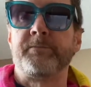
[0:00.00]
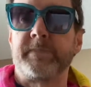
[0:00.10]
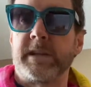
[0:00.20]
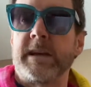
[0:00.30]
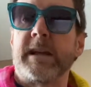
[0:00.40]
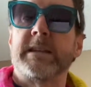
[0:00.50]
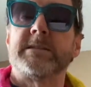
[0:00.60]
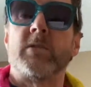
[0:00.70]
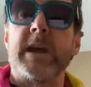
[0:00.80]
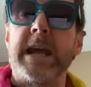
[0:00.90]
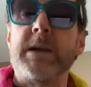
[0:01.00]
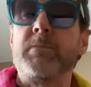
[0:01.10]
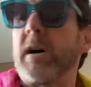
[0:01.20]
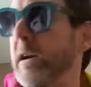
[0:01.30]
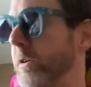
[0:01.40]
Got it? So A
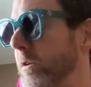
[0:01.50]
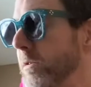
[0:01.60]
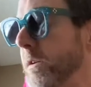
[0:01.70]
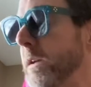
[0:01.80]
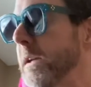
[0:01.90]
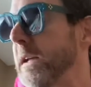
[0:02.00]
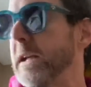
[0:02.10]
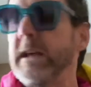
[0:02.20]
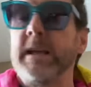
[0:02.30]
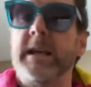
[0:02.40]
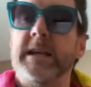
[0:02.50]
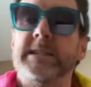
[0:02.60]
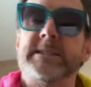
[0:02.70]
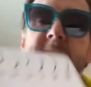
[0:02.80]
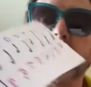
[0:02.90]
minor
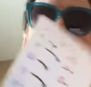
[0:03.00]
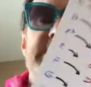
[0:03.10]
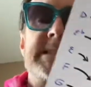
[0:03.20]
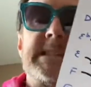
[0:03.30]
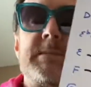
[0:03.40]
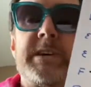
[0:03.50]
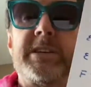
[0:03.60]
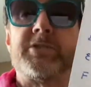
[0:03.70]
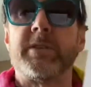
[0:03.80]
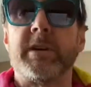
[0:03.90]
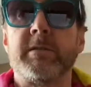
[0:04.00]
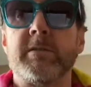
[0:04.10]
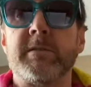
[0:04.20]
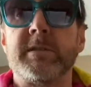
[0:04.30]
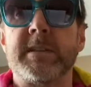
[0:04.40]
is the same as C major, and I'll
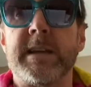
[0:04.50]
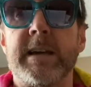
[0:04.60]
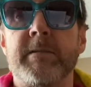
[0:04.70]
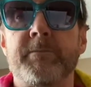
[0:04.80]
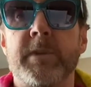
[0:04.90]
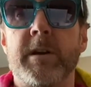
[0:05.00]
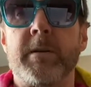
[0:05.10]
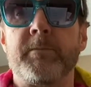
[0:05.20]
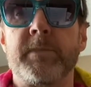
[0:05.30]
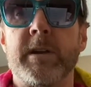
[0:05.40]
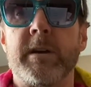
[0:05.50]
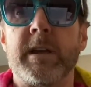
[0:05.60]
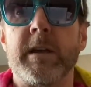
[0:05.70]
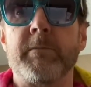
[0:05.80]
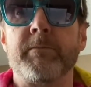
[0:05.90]
go into that
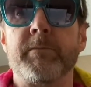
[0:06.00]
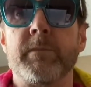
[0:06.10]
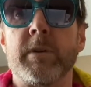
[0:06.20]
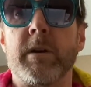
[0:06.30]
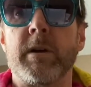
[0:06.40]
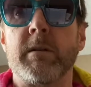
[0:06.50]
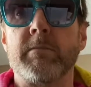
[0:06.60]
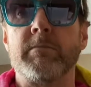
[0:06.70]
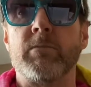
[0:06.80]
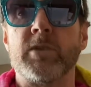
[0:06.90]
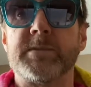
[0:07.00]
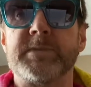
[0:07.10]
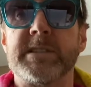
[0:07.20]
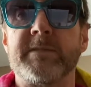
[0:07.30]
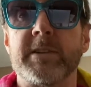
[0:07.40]
again more
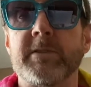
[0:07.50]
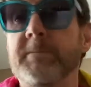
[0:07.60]
specifically.